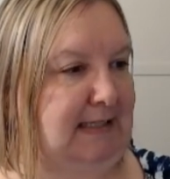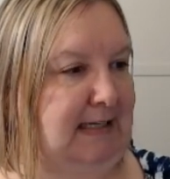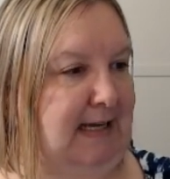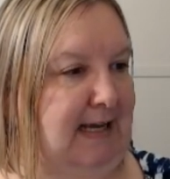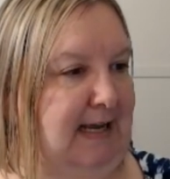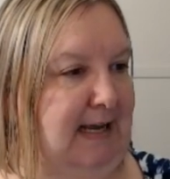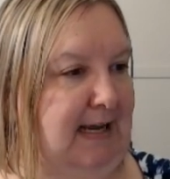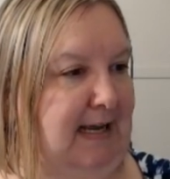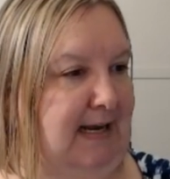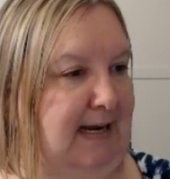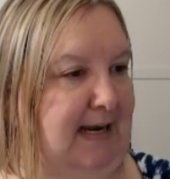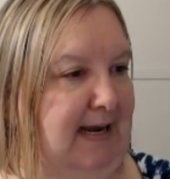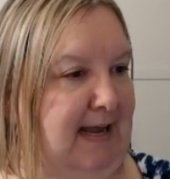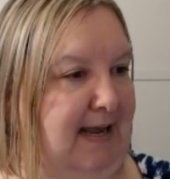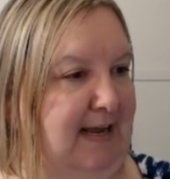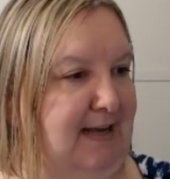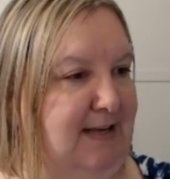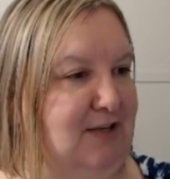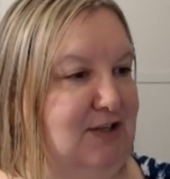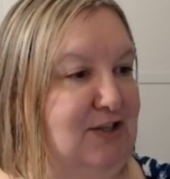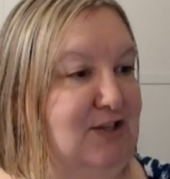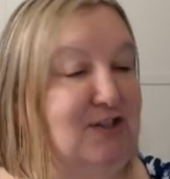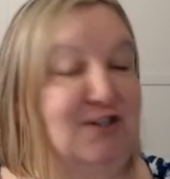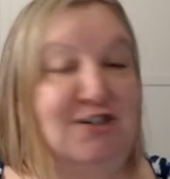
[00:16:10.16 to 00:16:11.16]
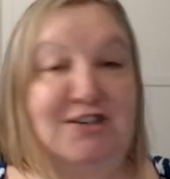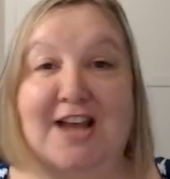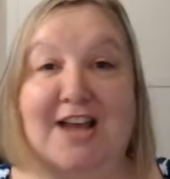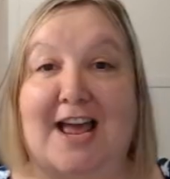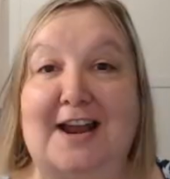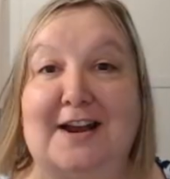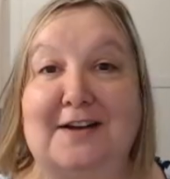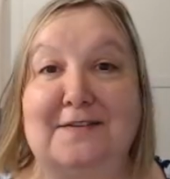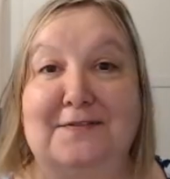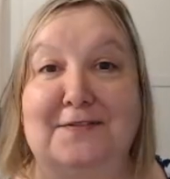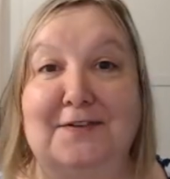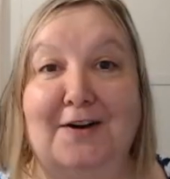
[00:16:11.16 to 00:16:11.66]
It is
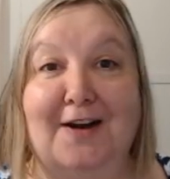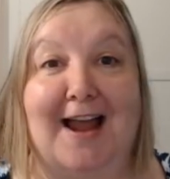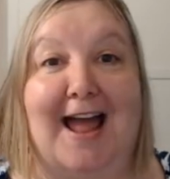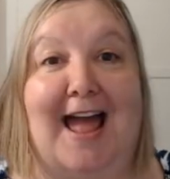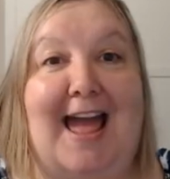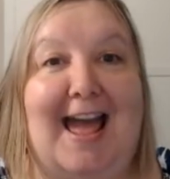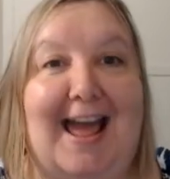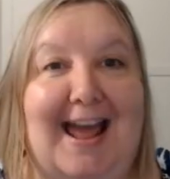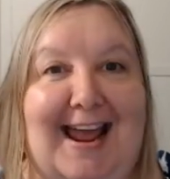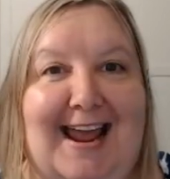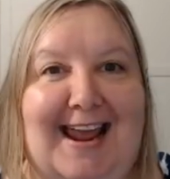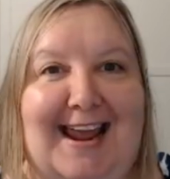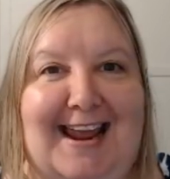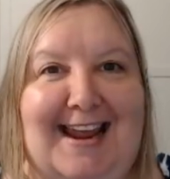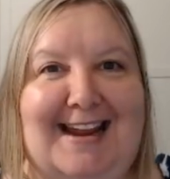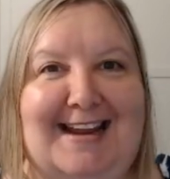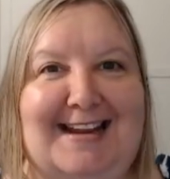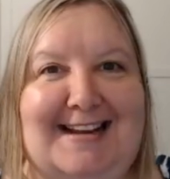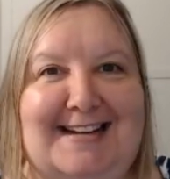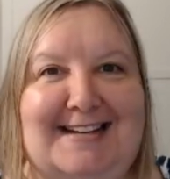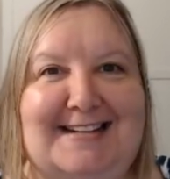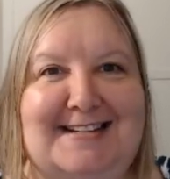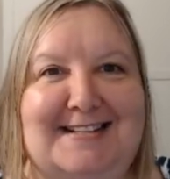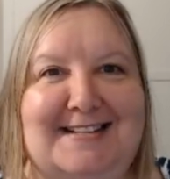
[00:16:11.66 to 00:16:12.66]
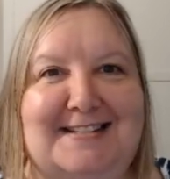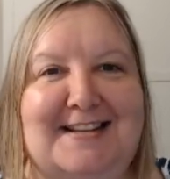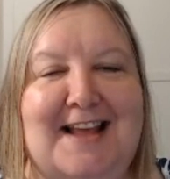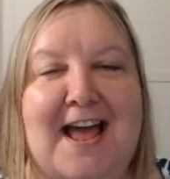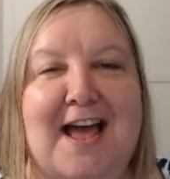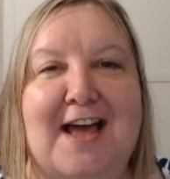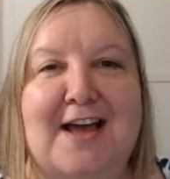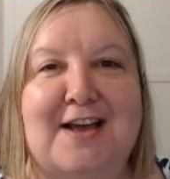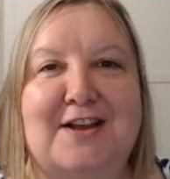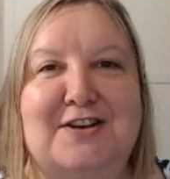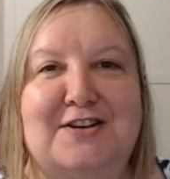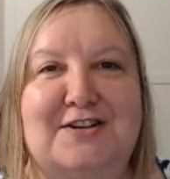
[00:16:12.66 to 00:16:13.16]
Jennifer Hayes.
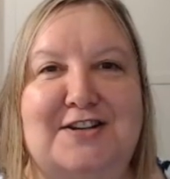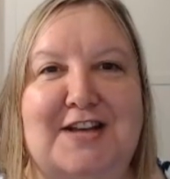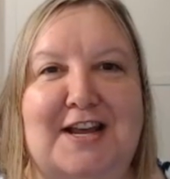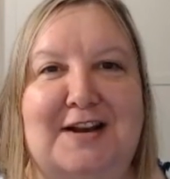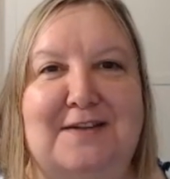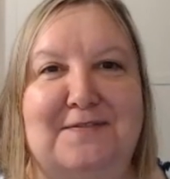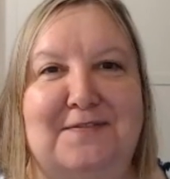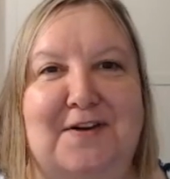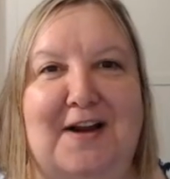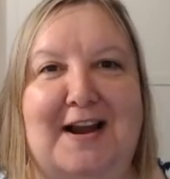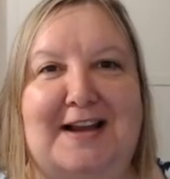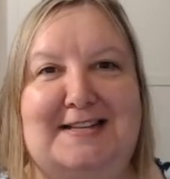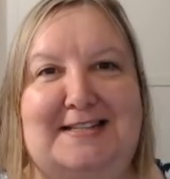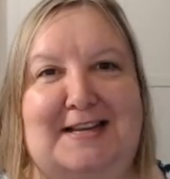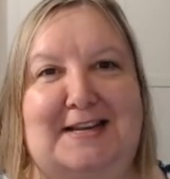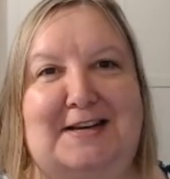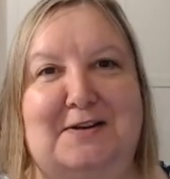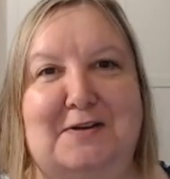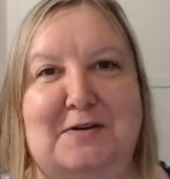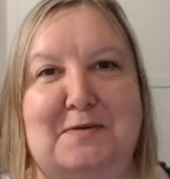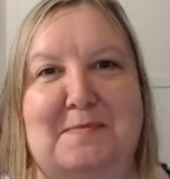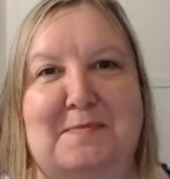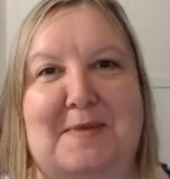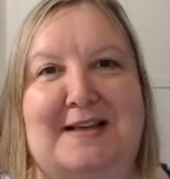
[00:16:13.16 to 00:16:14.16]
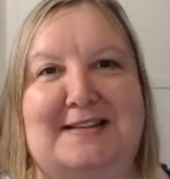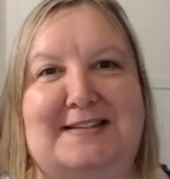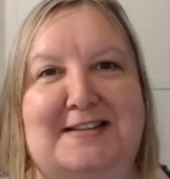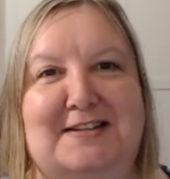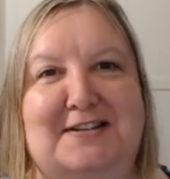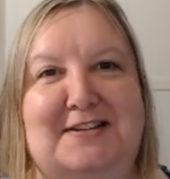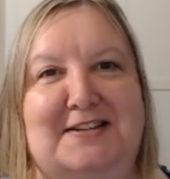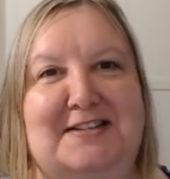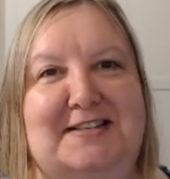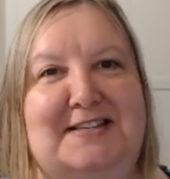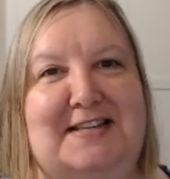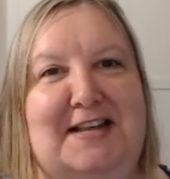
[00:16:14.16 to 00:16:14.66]
Jennifer, I sent you a message
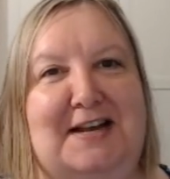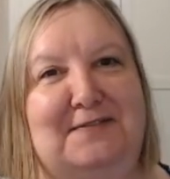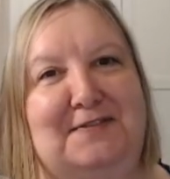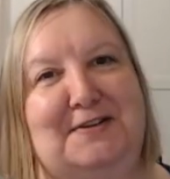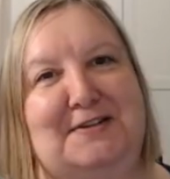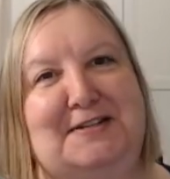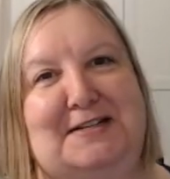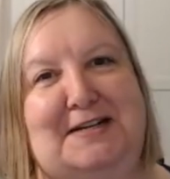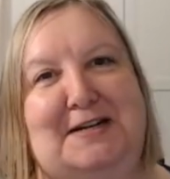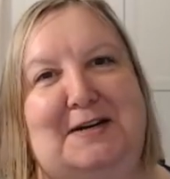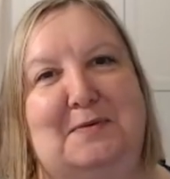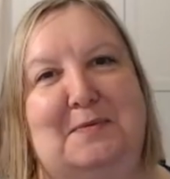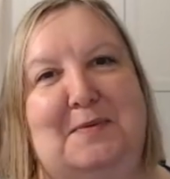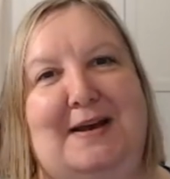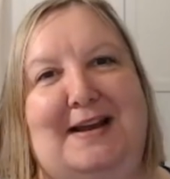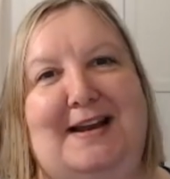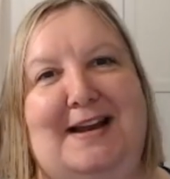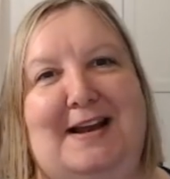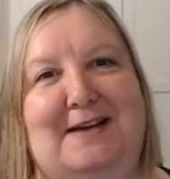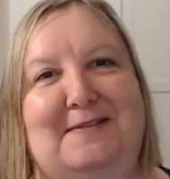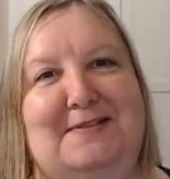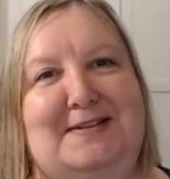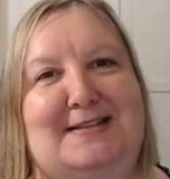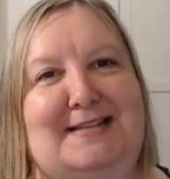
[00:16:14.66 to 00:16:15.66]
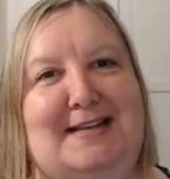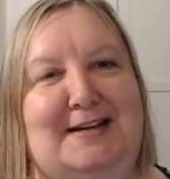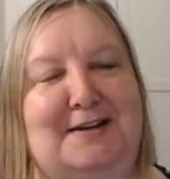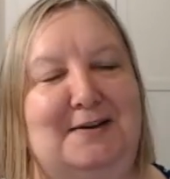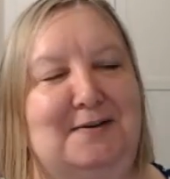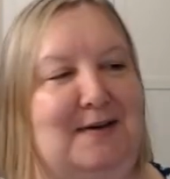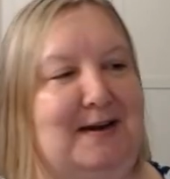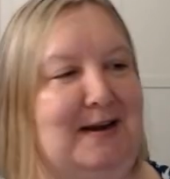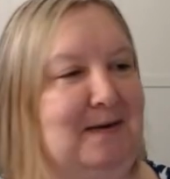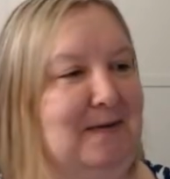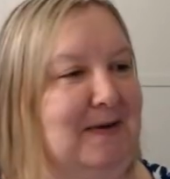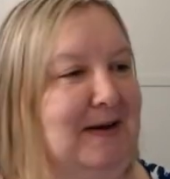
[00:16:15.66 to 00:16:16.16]
and said if you didn't win, I would send you
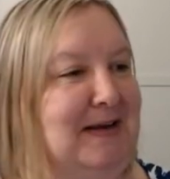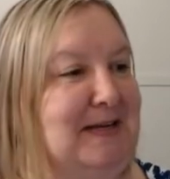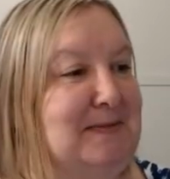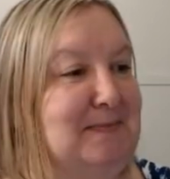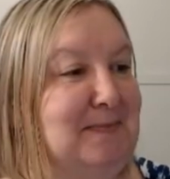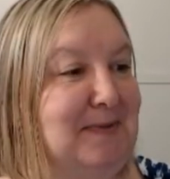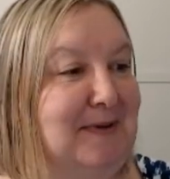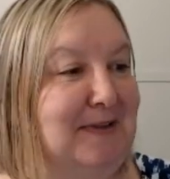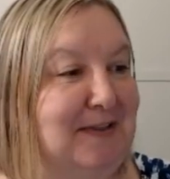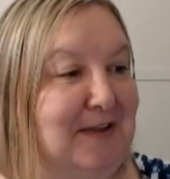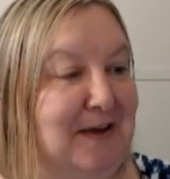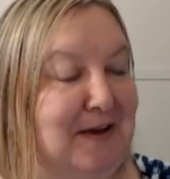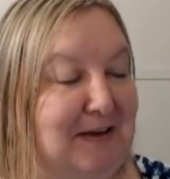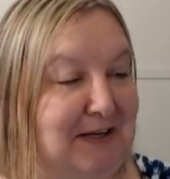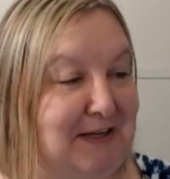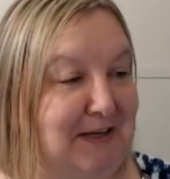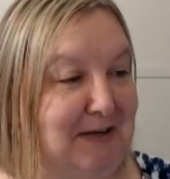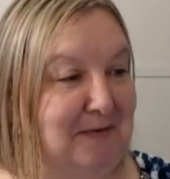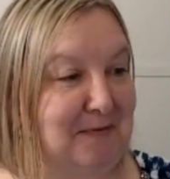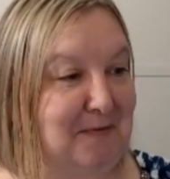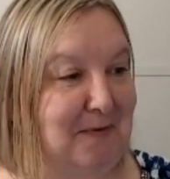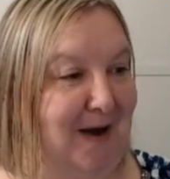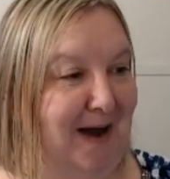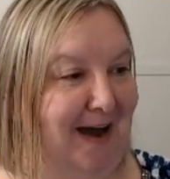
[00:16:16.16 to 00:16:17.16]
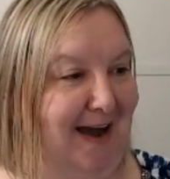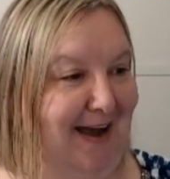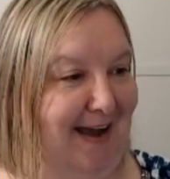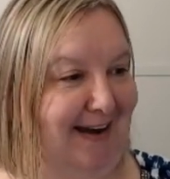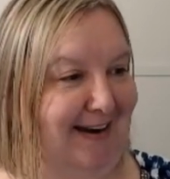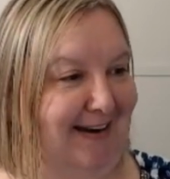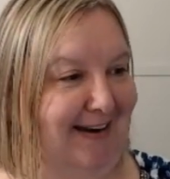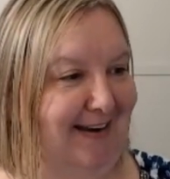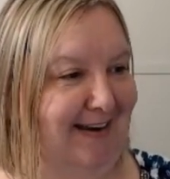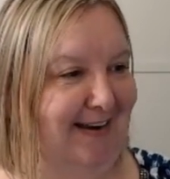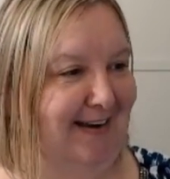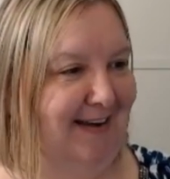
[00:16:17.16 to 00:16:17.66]
anyways. But look, you
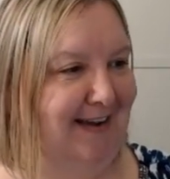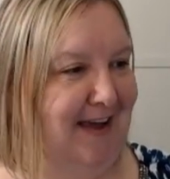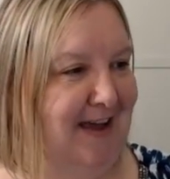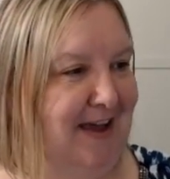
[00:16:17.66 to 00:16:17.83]
won.